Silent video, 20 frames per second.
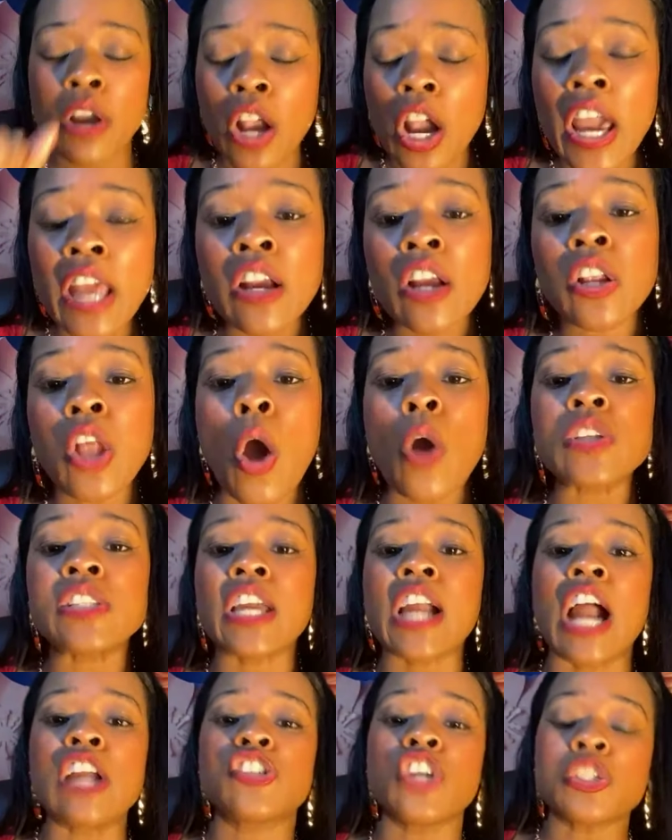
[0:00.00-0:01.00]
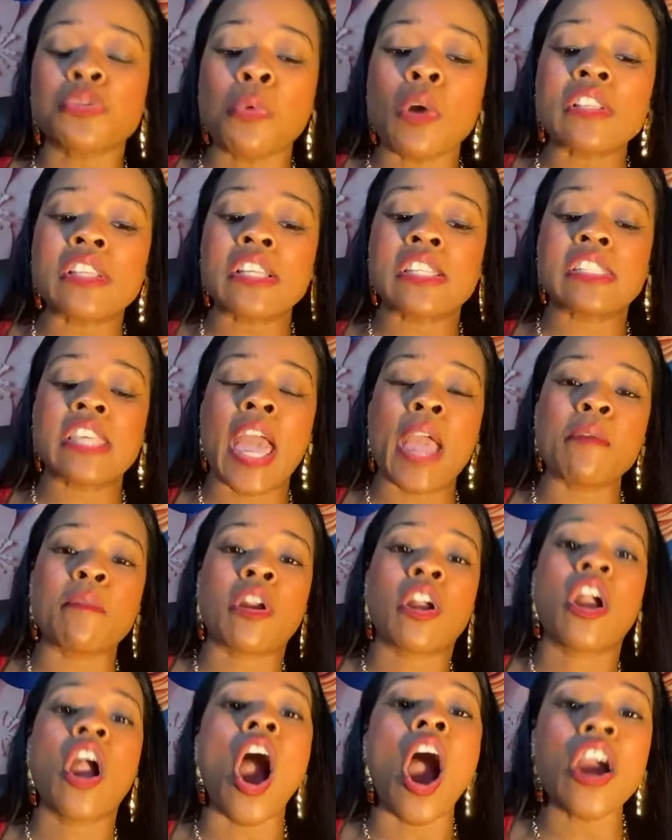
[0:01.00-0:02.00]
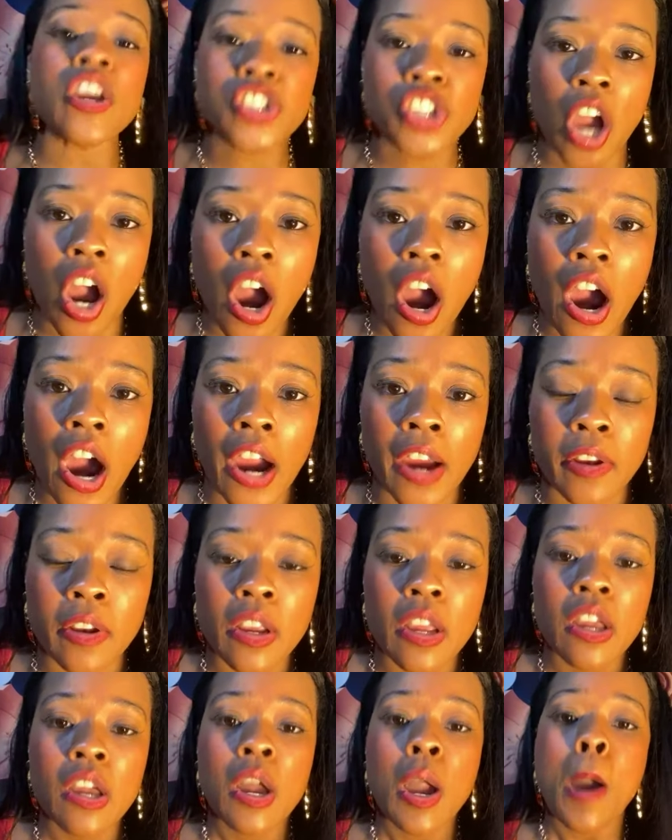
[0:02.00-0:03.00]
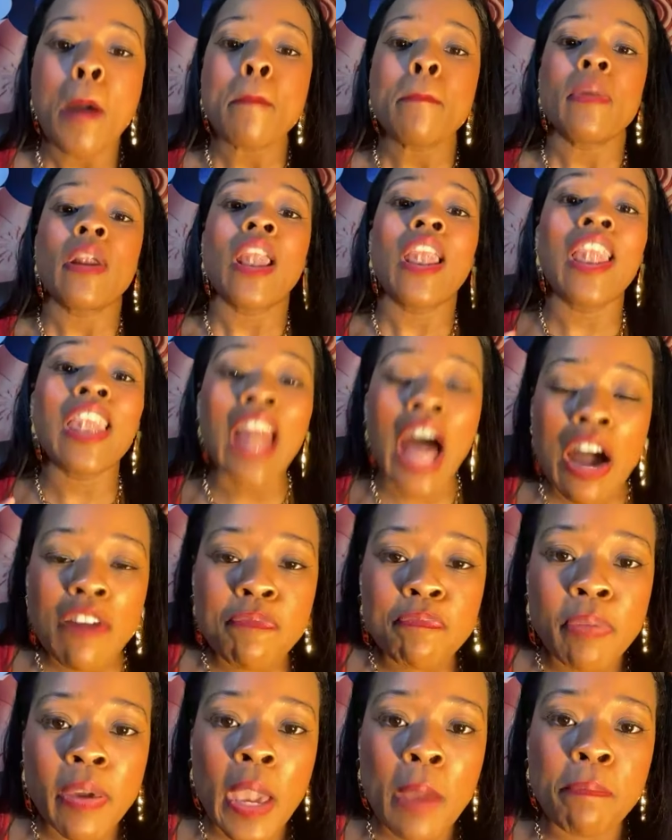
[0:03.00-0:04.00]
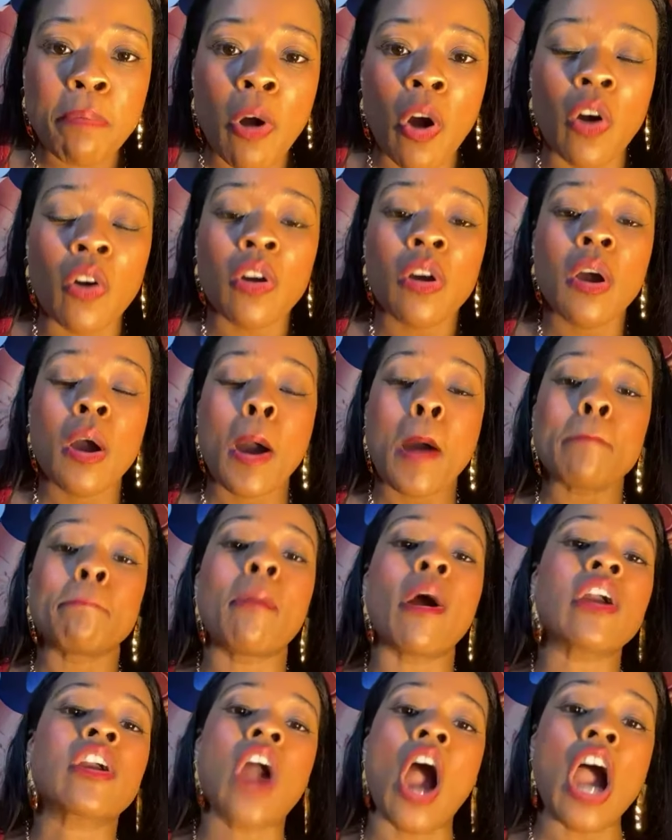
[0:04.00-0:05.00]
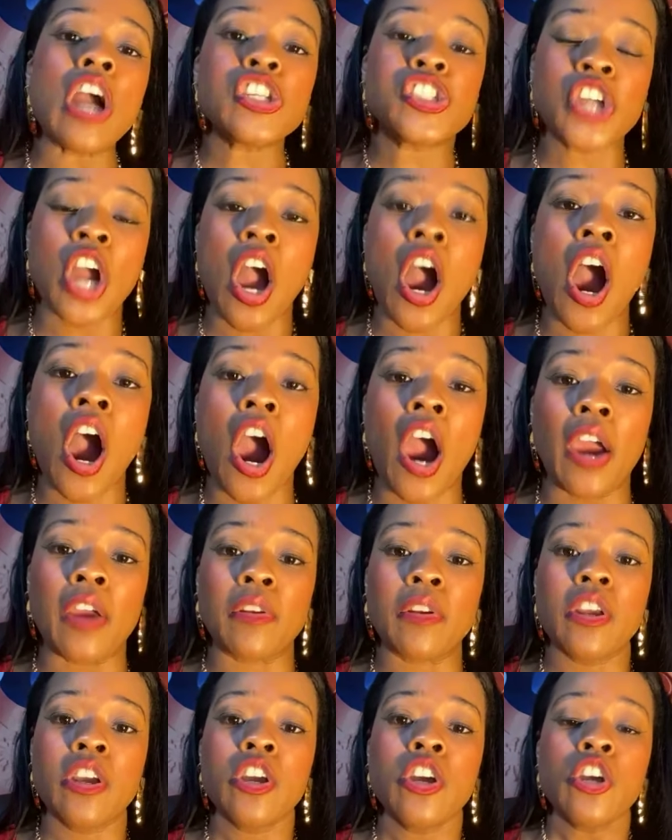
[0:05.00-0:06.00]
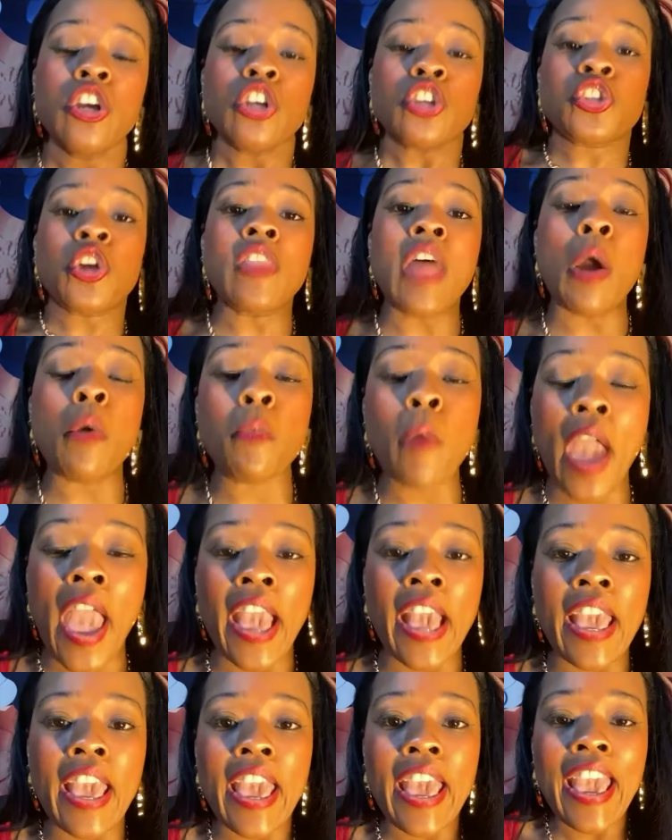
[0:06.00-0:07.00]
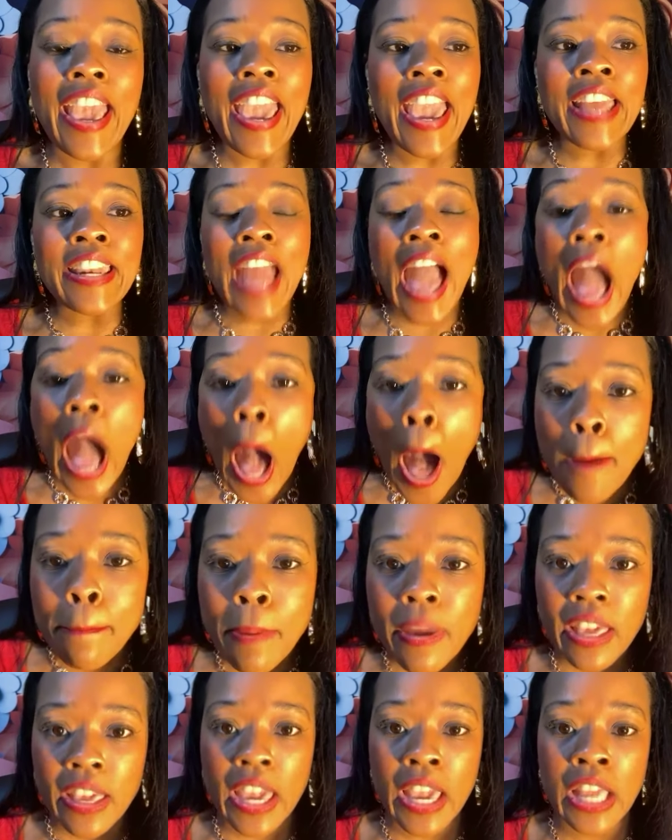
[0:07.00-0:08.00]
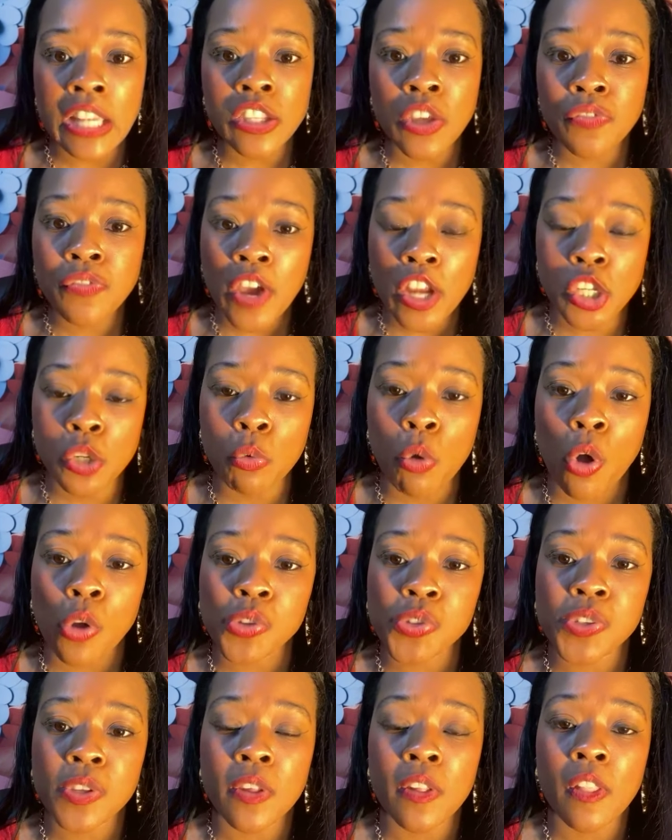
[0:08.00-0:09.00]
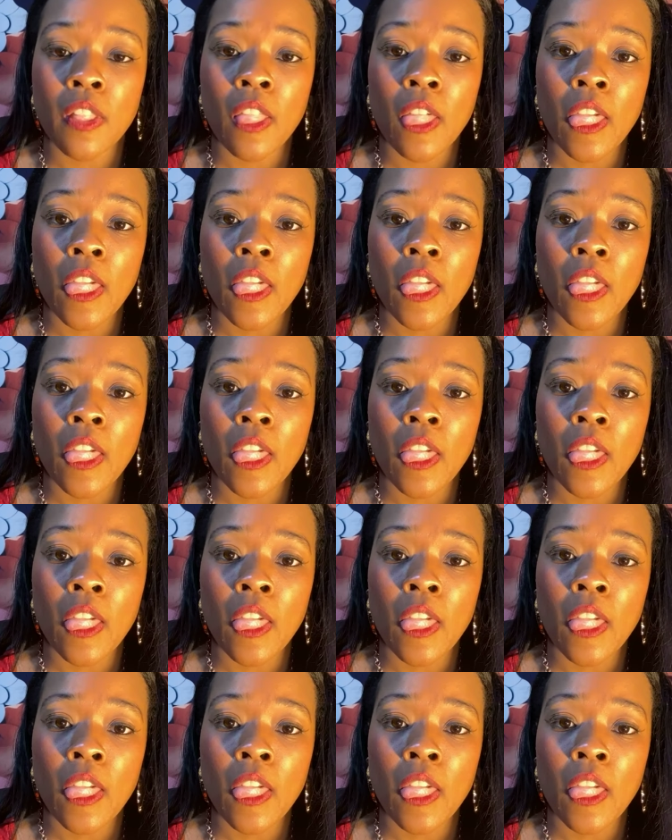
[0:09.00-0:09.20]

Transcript: in closing, I just want to say guard your heart. Love people, but guard your heart. So that way, in helping individuals